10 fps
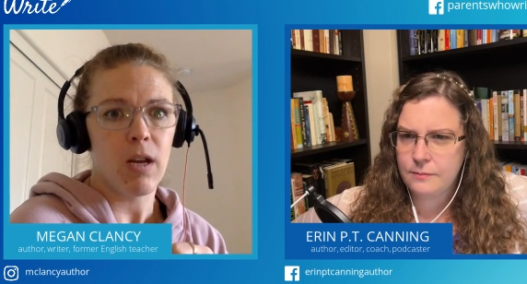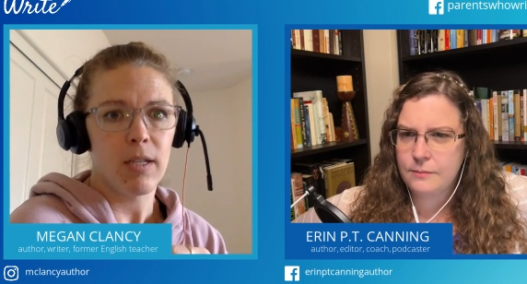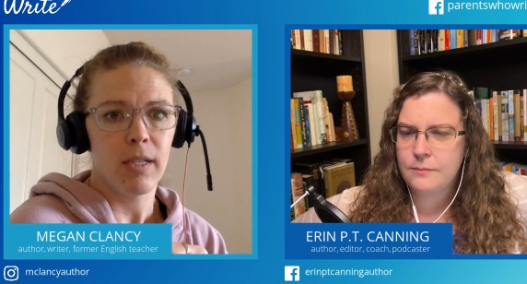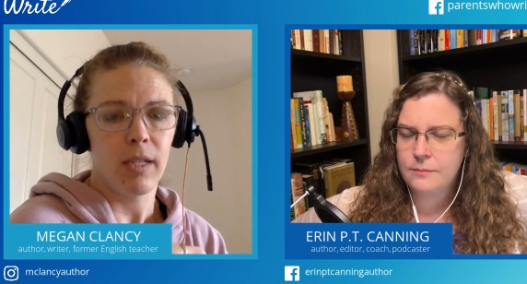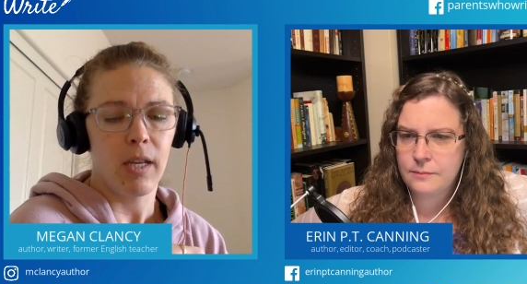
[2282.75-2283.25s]
Speaker 1: is
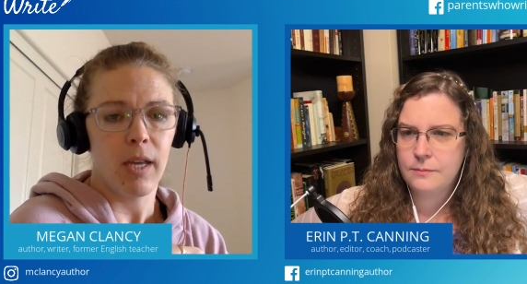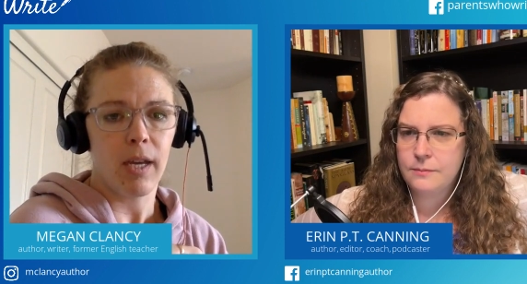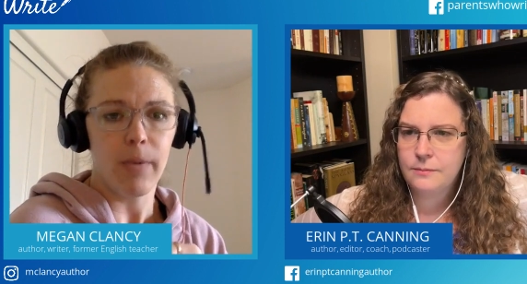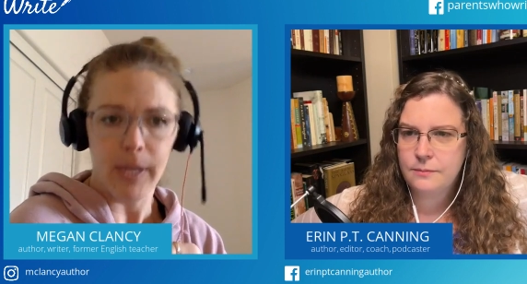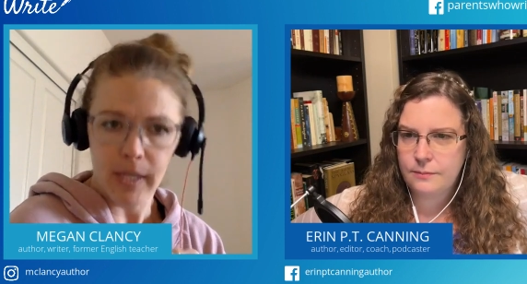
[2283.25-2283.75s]
constantly
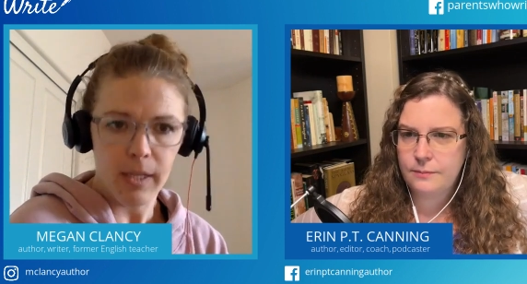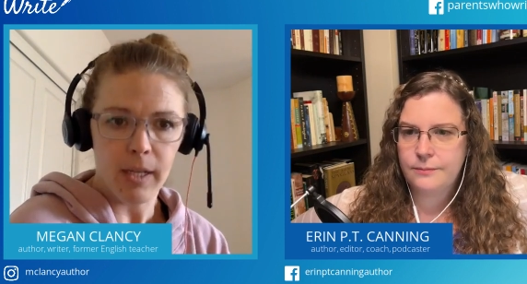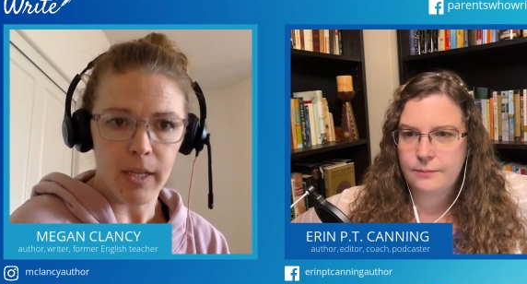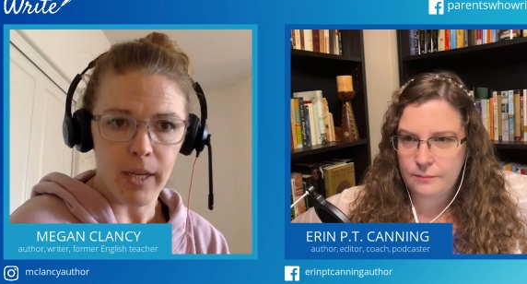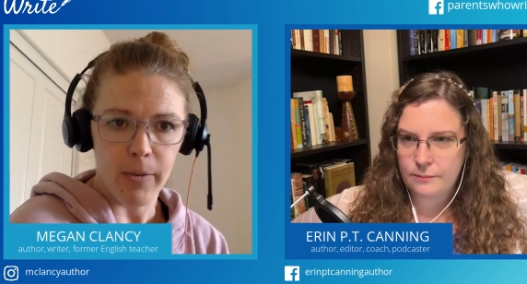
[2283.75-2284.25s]
like, can we, can
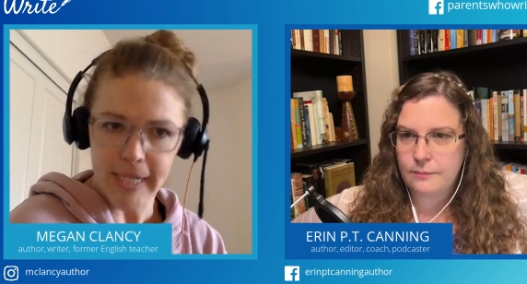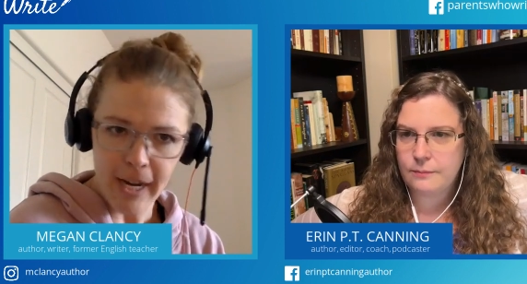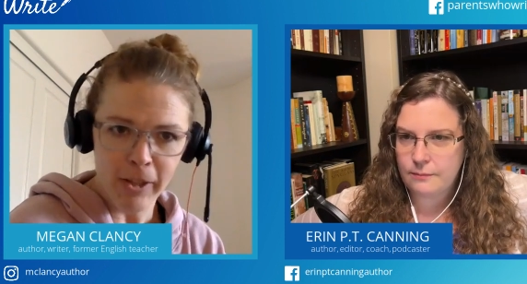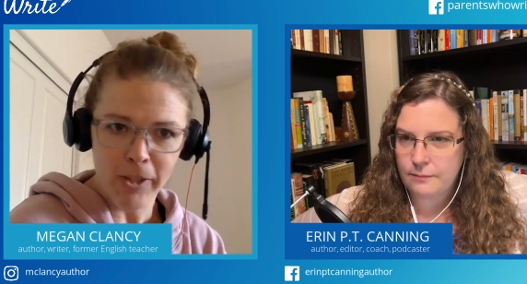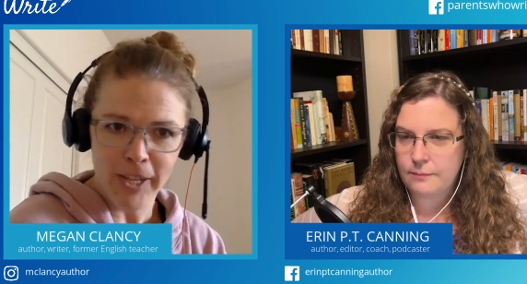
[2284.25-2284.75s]
we
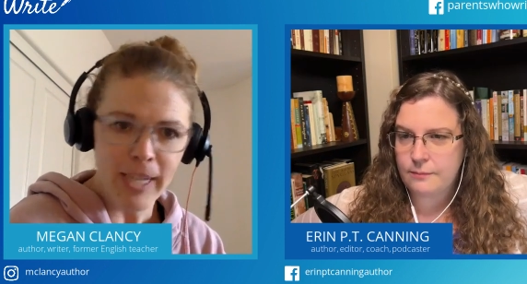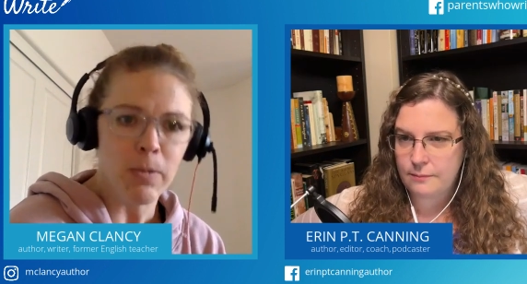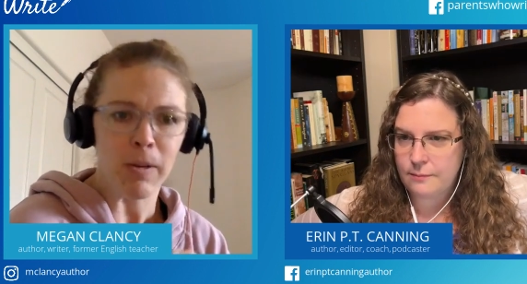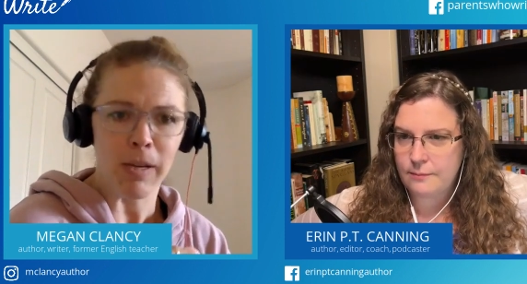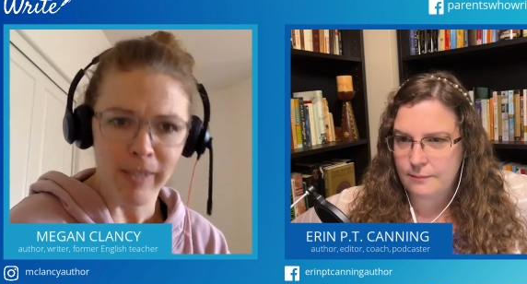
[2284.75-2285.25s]
download the
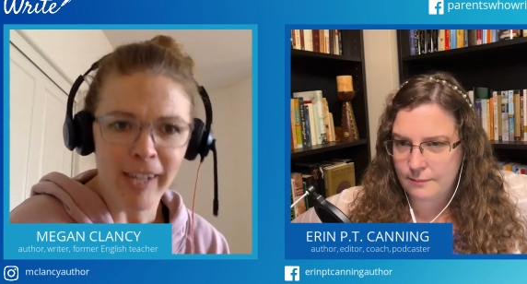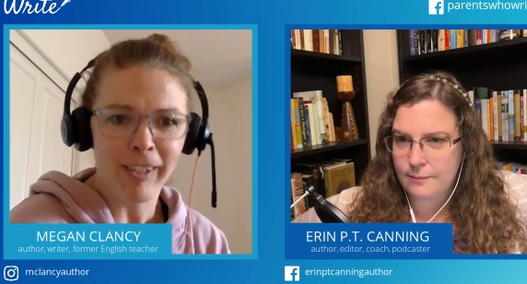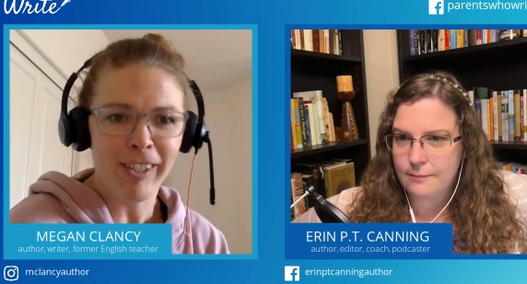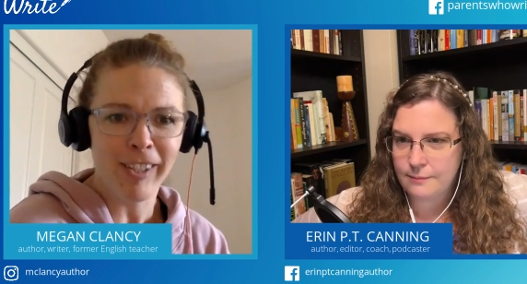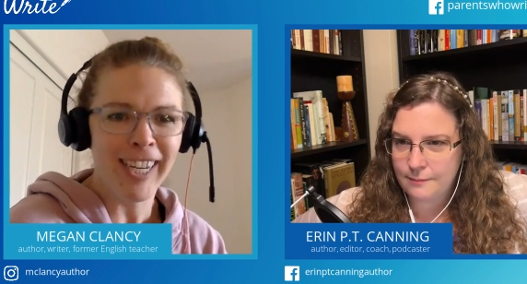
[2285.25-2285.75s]
next one? Can we
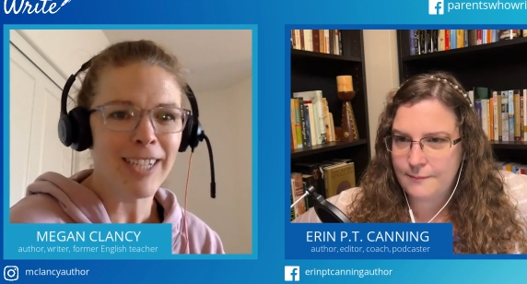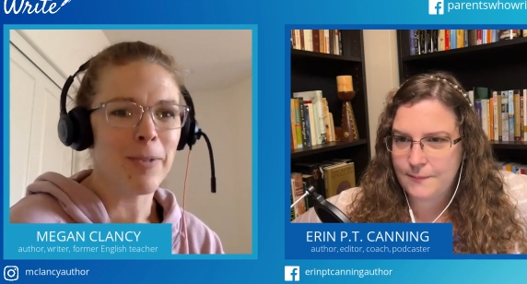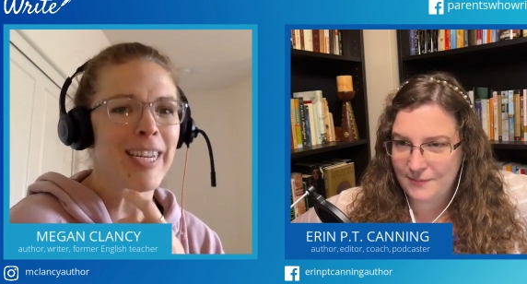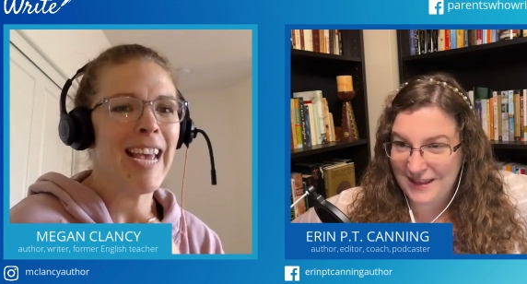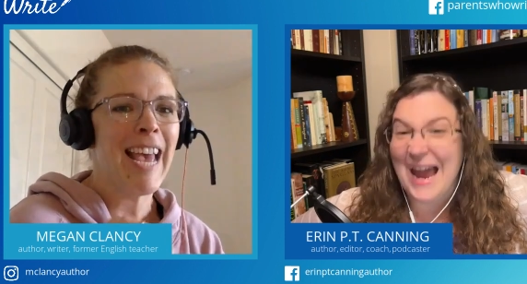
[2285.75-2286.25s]
download the
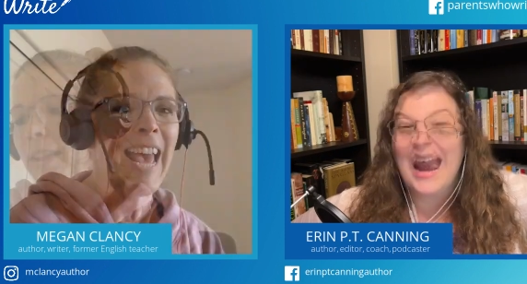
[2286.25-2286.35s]
next one?